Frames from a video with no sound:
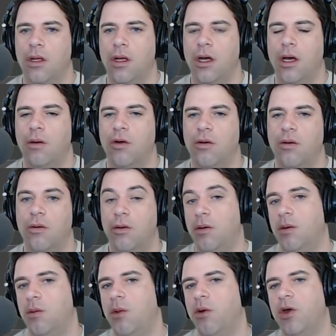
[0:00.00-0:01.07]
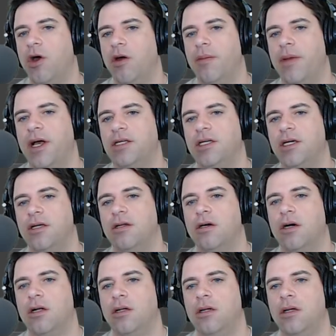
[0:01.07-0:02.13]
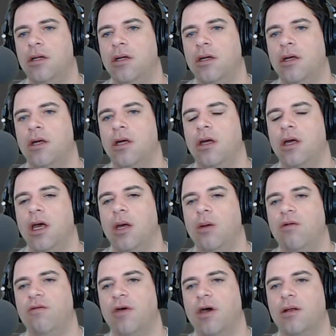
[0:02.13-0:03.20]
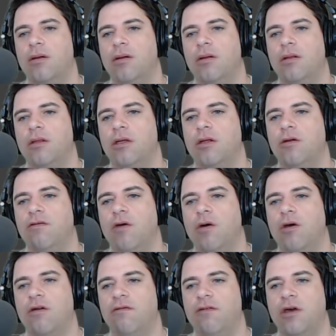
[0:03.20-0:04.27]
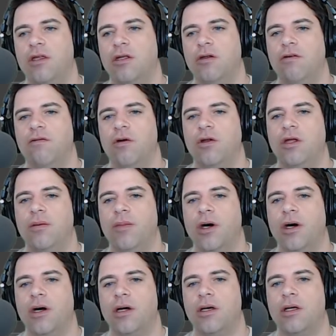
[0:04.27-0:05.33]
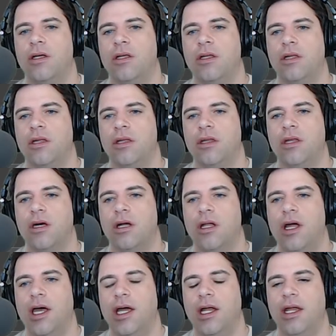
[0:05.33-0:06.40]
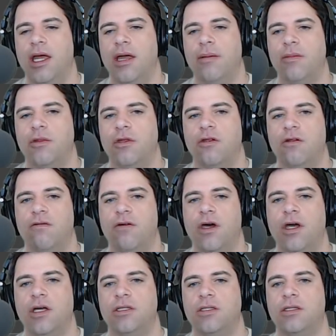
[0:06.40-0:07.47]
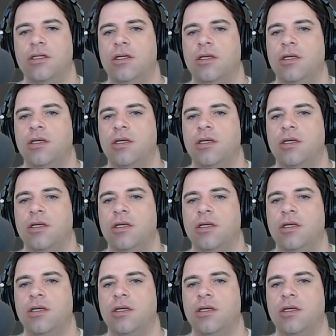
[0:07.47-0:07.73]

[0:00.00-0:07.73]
Where we are passing in null, and we've got the Nouveau config, the Nouveau debug, the client name, the device,